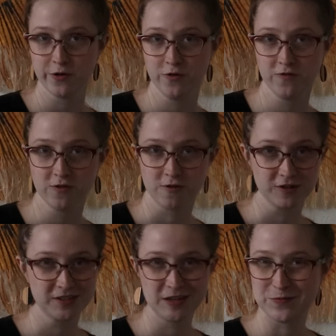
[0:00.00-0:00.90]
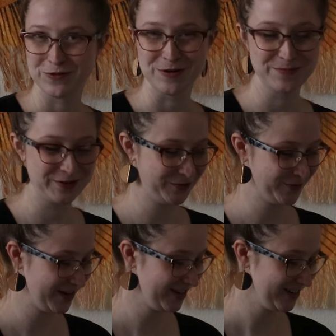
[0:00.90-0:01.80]
over or somewhere in
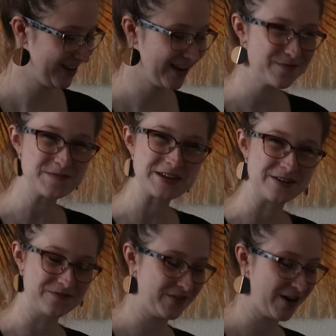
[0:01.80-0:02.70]
between. Take a minute and